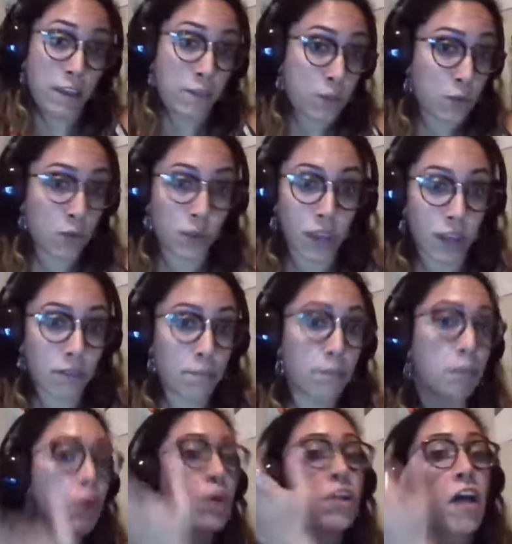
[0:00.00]
if you can
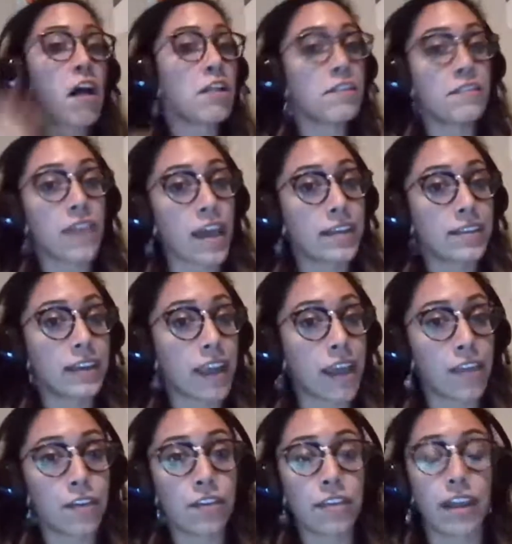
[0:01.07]
pull all of that
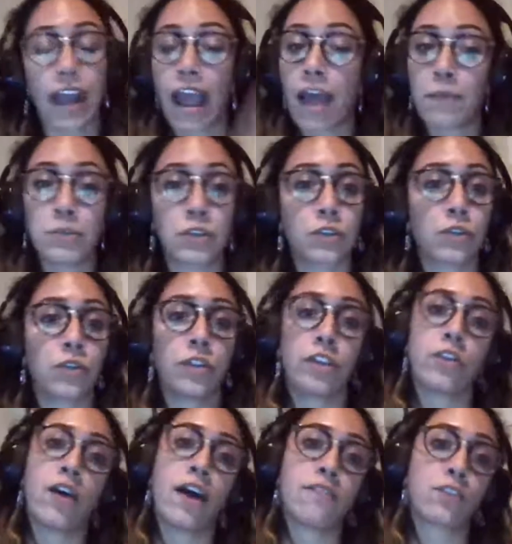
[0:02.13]
together, then absolutely
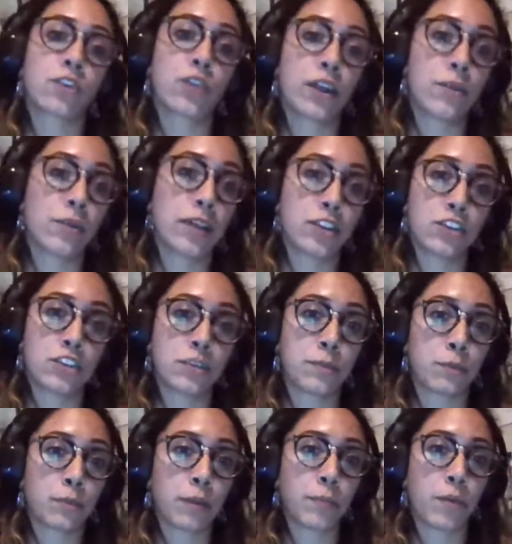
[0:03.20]
you'll have a great relationship
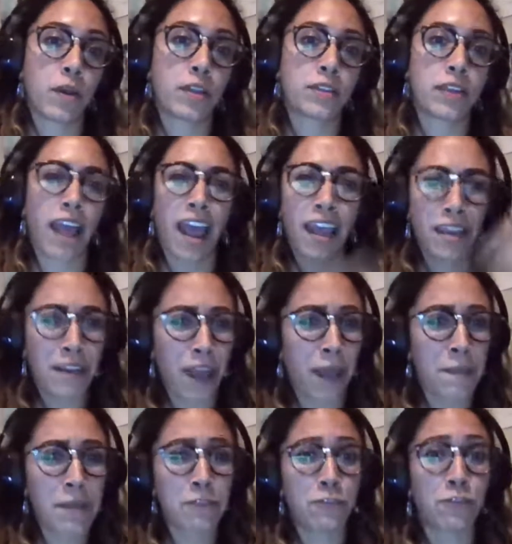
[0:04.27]
with people on site.
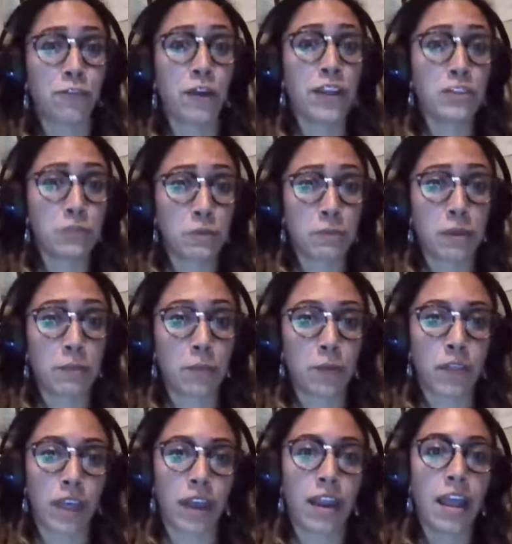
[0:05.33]
I made friends with
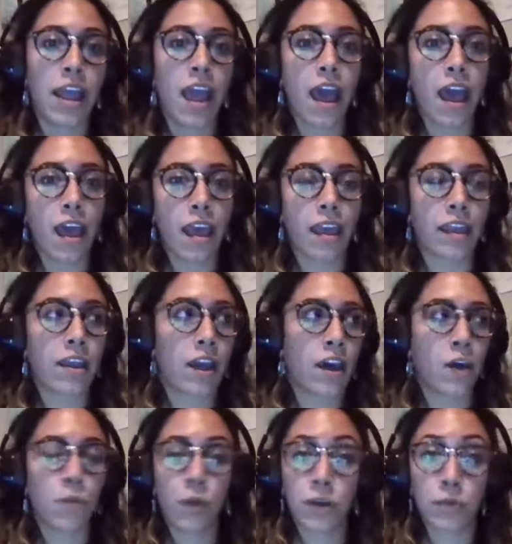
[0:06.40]
people that
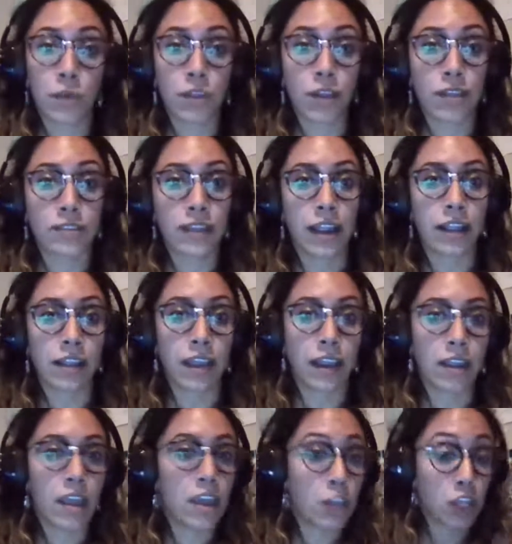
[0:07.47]
I worked with on site,
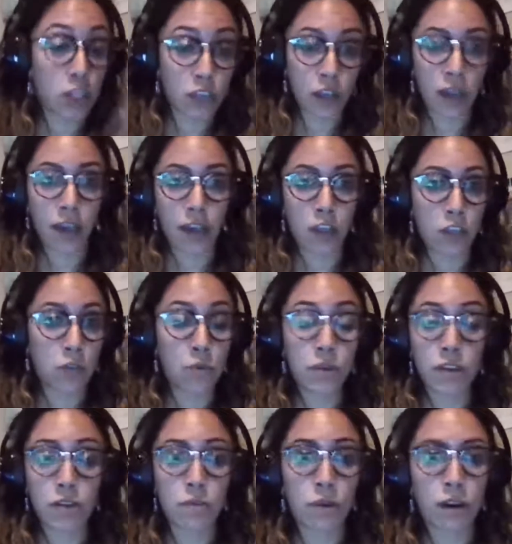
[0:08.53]
like
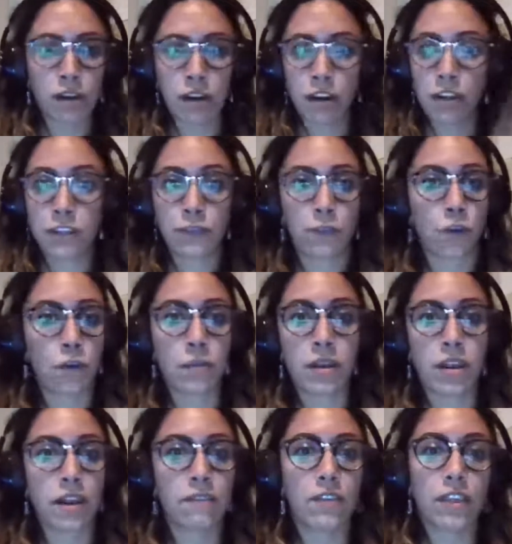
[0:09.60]
union workers,
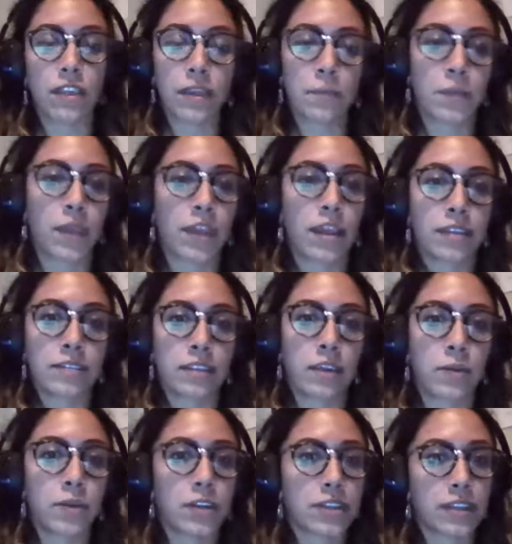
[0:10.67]
foremen and everything, because
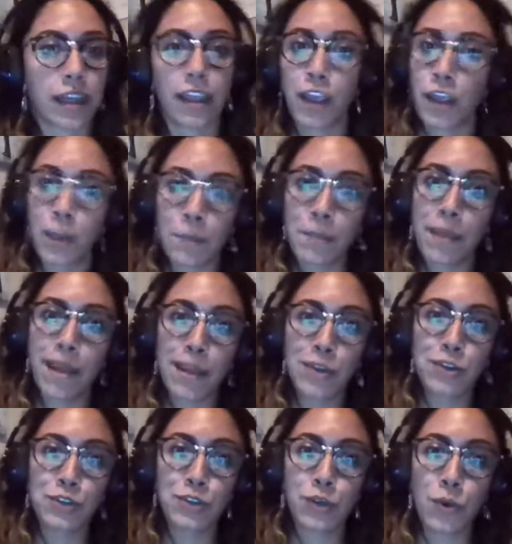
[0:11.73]
they were just like, man,
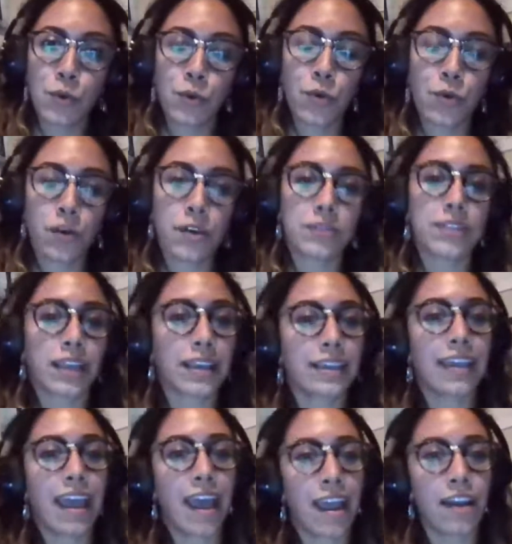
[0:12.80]
you're so cool. It's like,
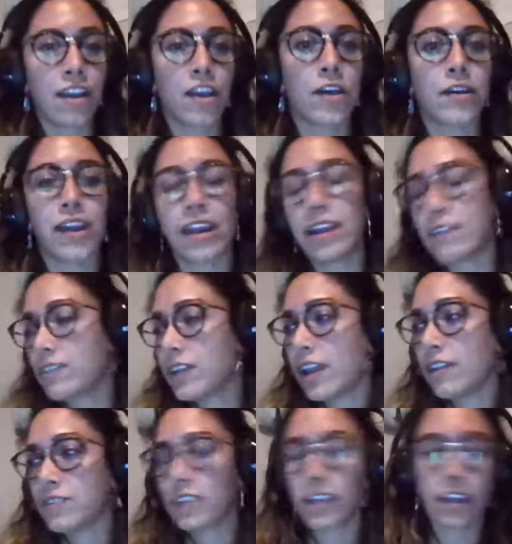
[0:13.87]
yeah, I know. And I didn't even
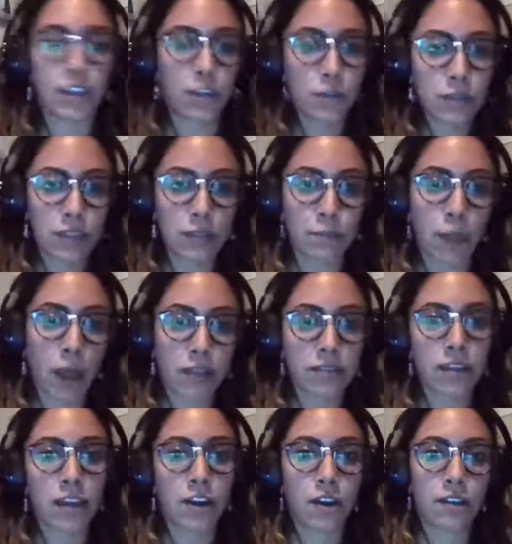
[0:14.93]
have to use this
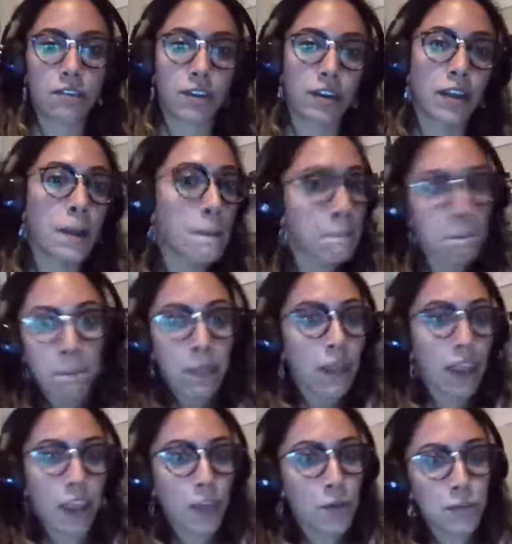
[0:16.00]
box cutter ever.
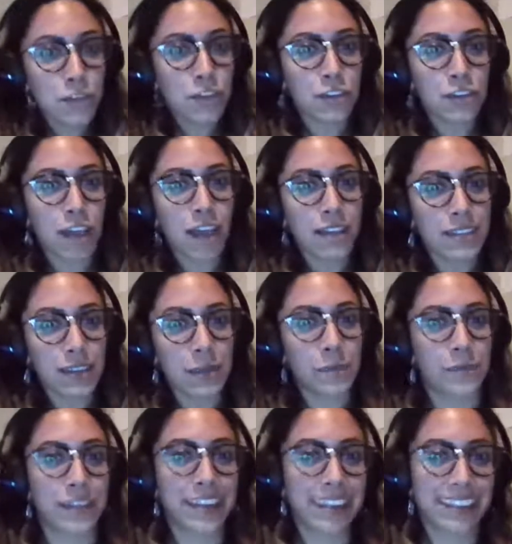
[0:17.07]
It was just
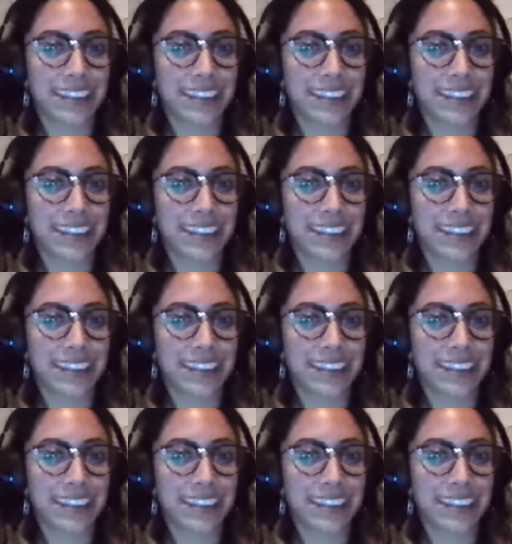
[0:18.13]
awesome.